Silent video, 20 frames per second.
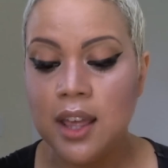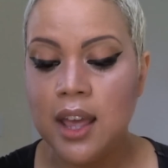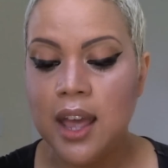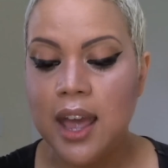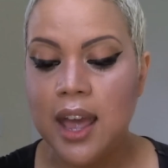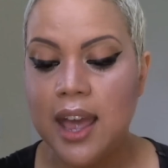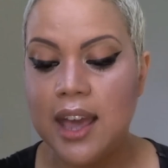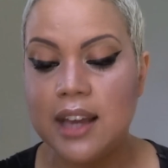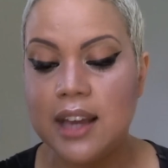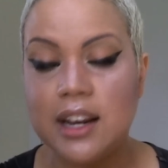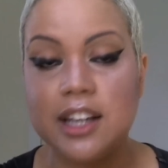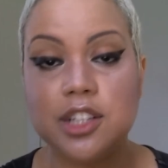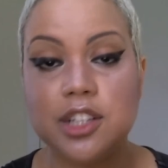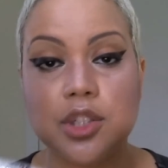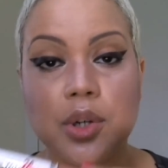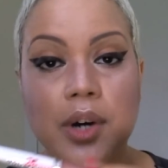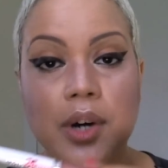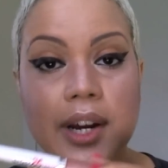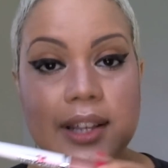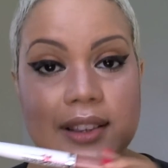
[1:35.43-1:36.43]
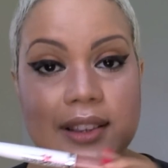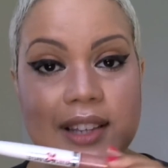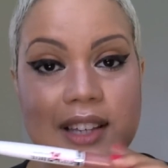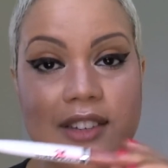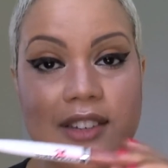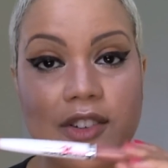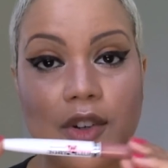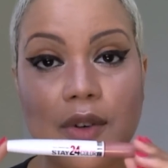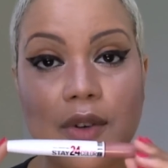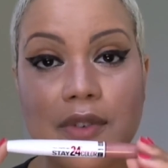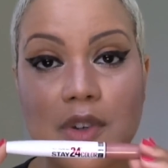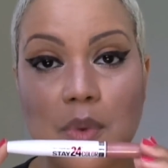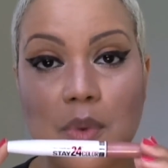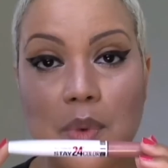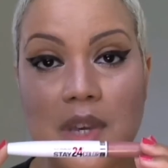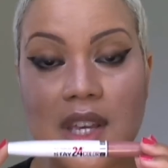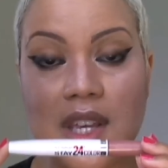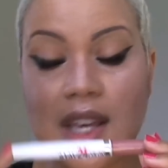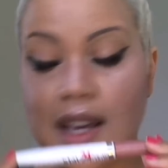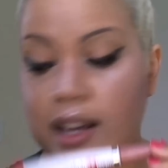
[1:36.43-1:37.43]
and I tried these over the
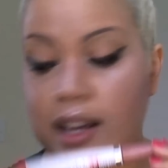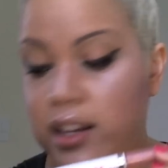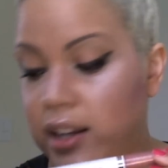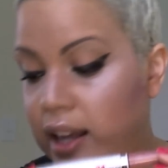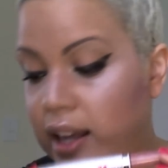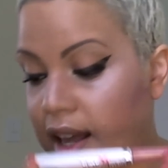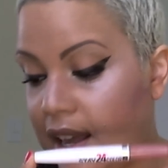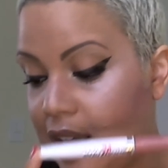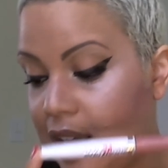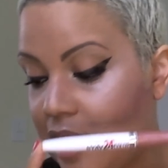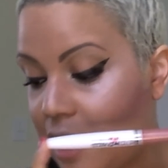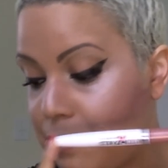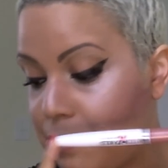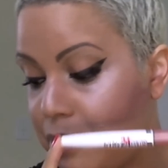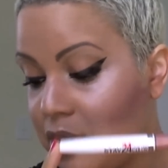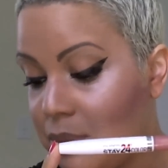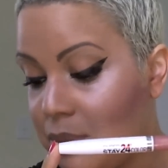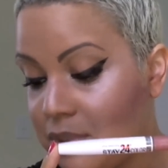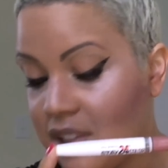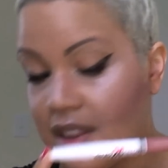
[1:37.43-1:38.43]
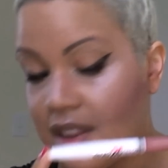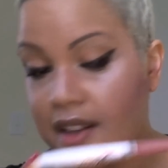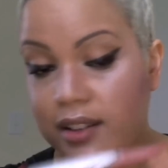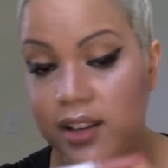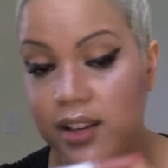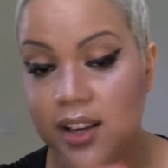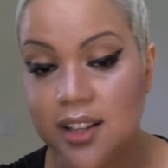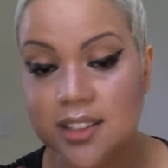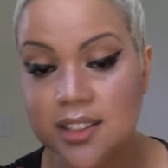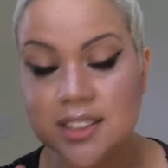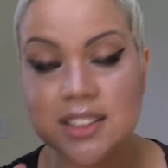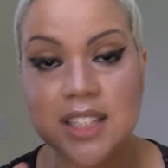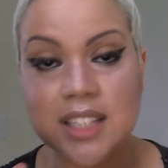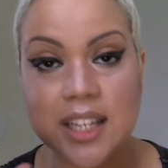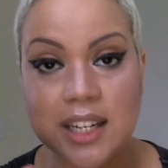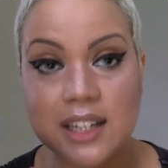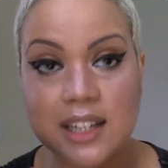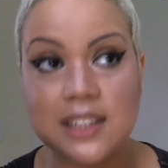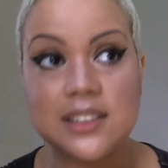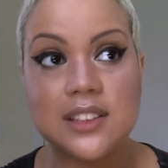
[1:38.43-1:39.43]
weekend, and I put them to the test,
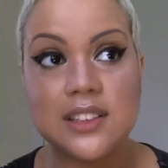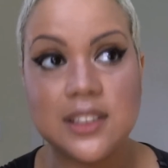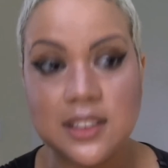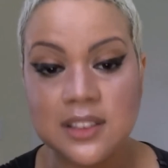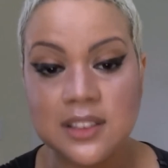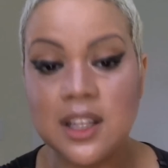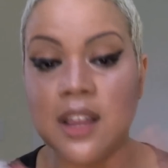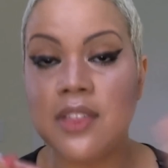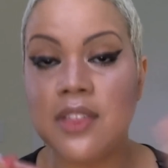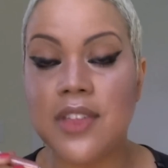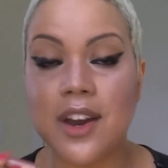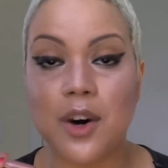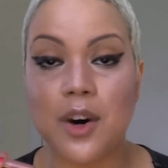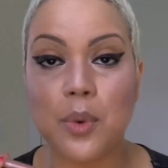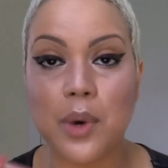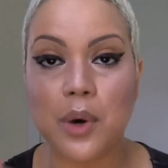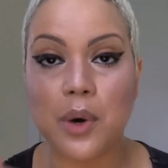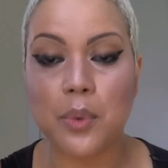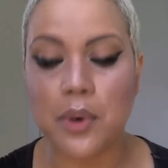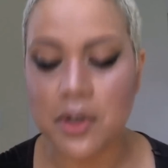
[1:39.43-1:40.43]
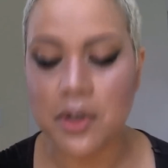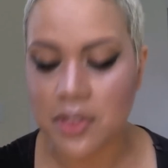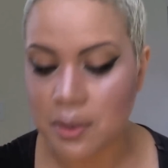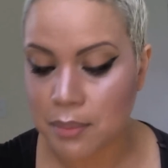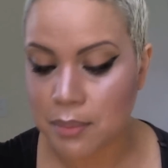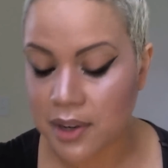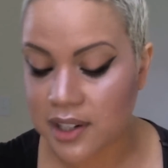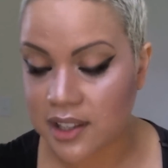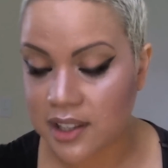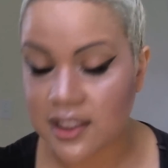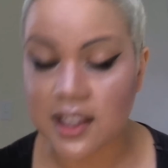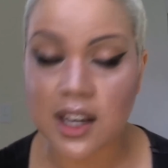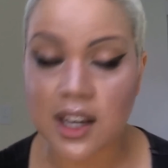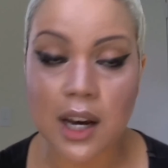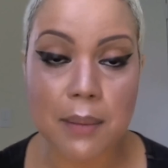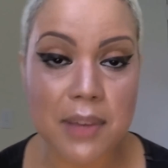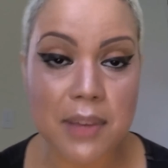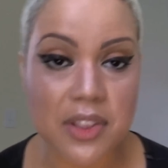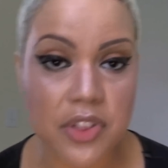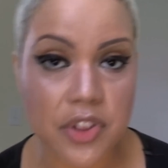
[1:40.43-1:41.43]
and they are well worth the money. They
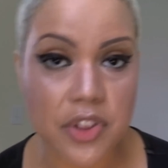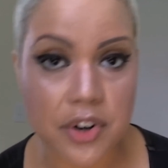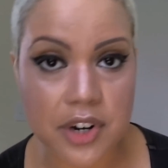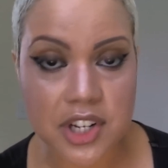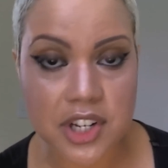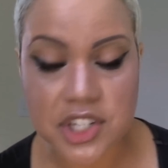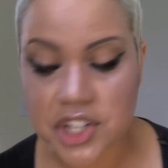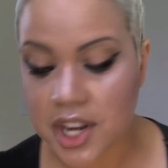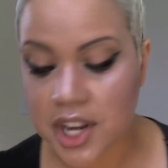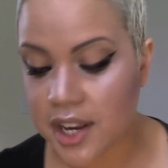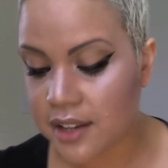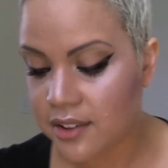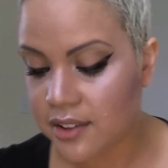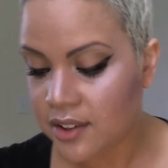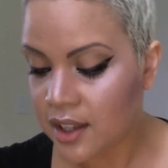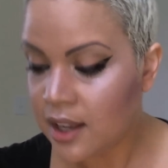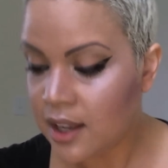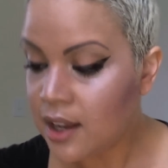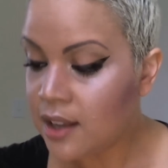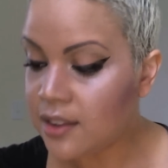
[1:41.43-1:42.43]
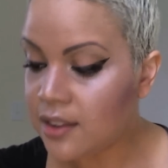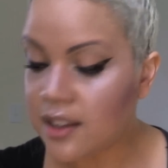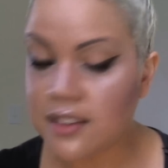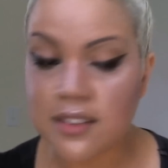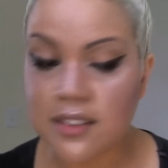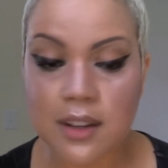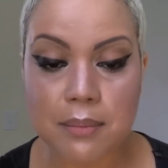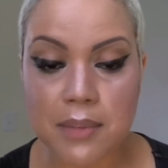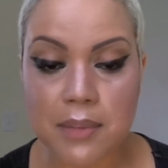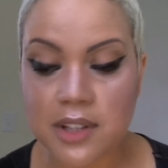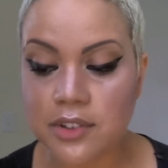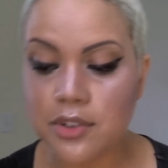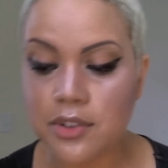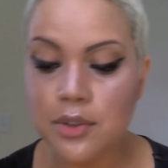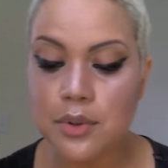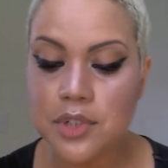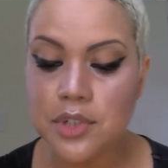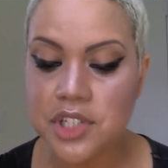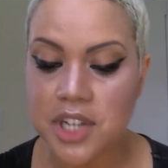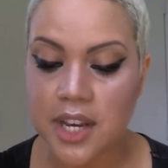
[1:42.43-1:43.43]
come in 30 shades. They sent me
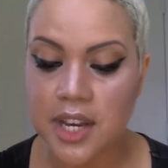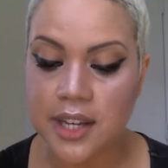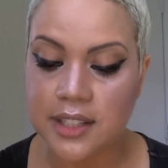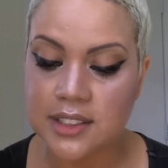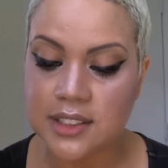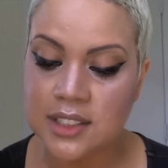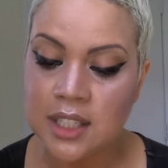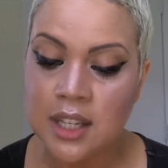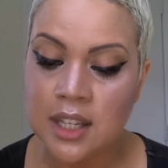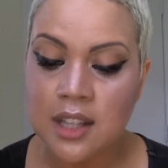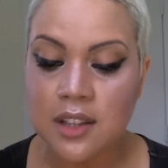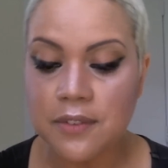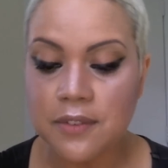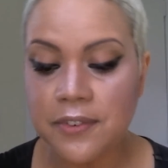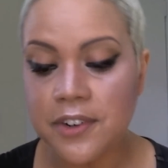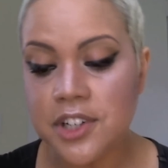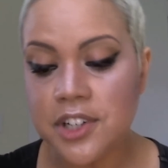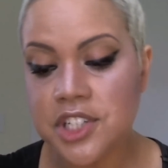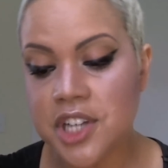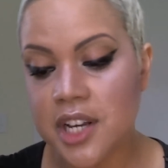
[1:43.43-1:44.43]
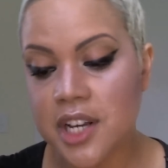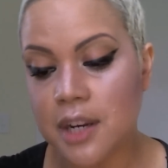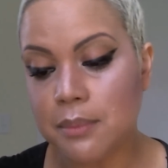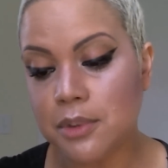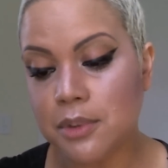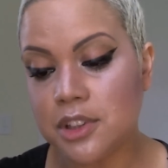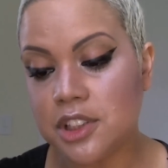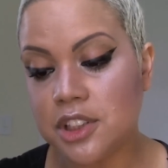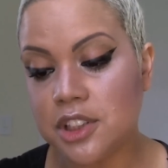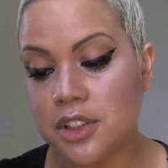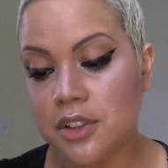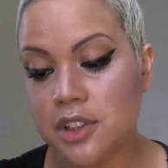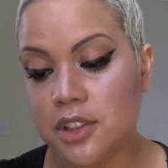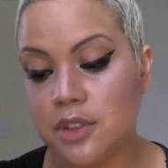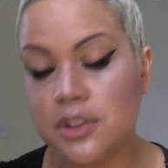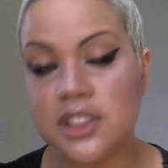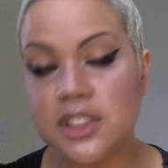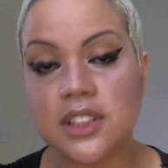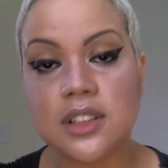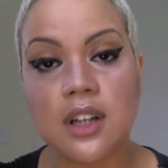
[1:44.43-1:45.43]
two shades. The first shade I'm going to show you
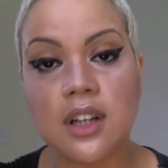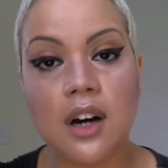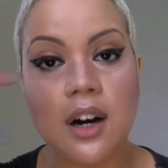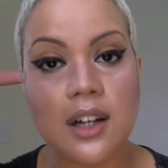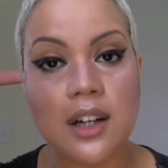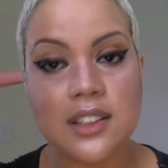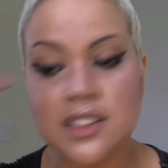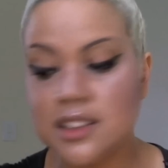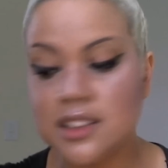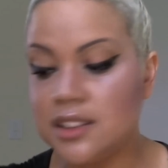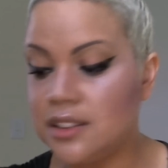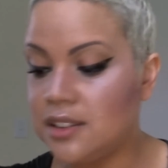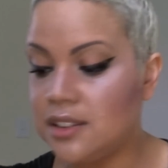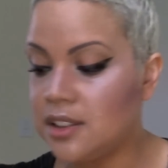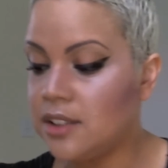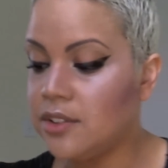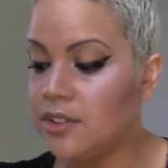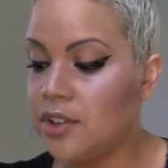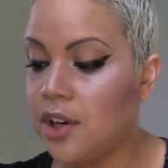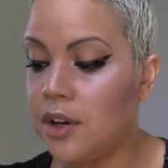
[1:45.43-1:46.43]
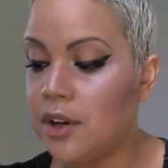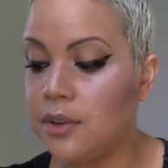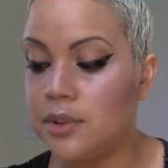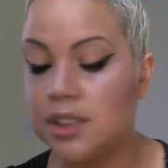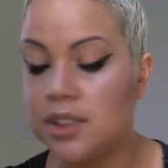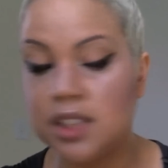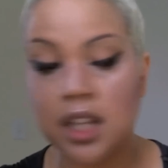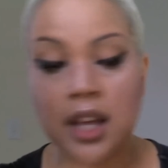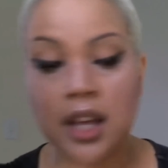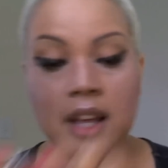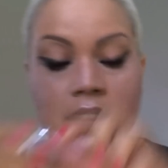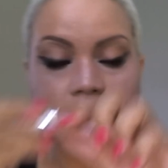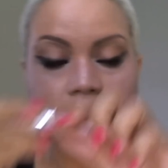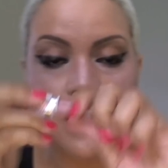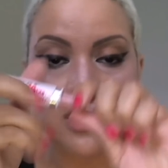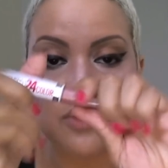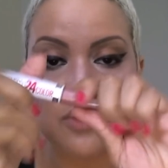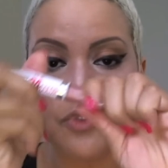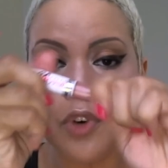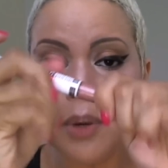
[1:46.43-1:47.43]
is Constant Toast. Now
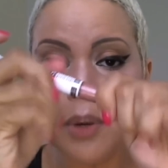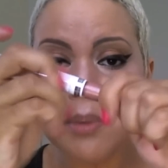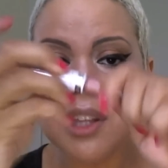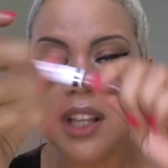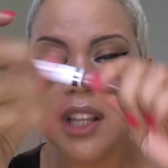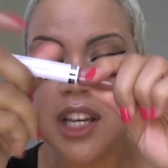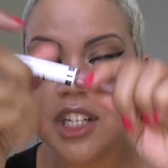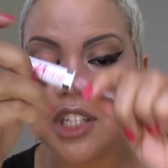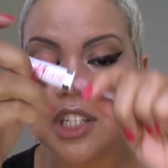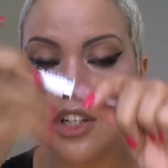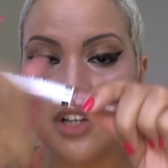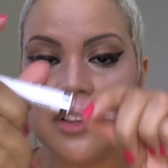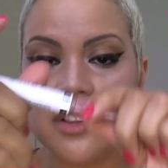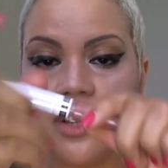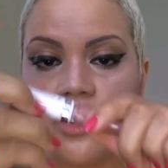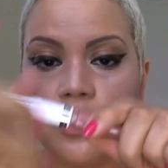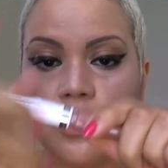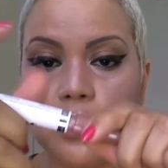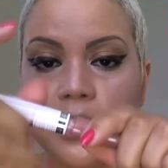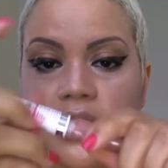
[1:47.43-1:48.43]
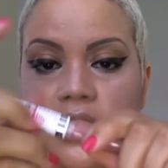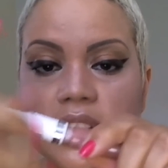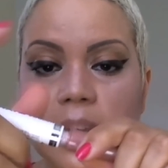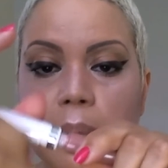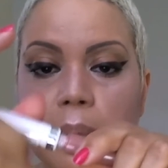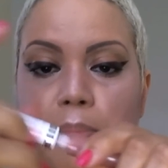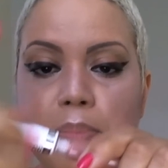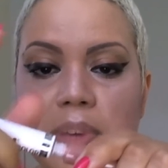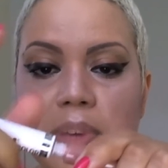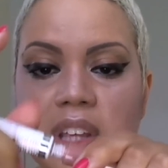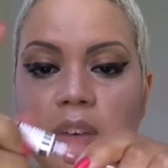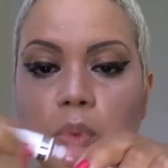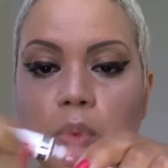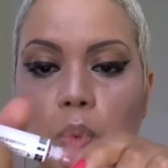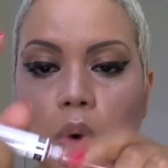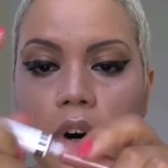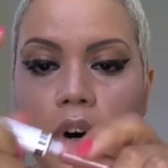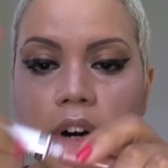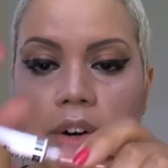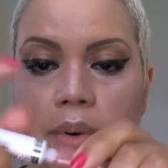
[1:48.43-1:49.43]
the formulation on this one's a bit
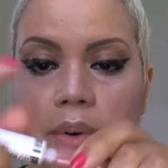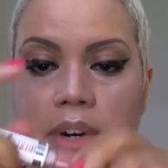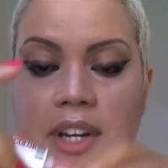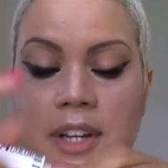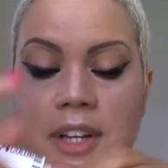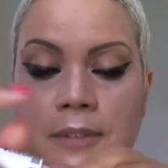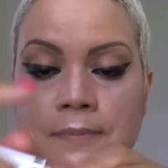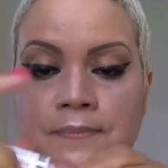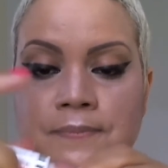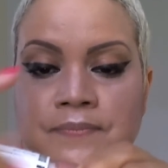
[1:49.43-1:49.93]
watery.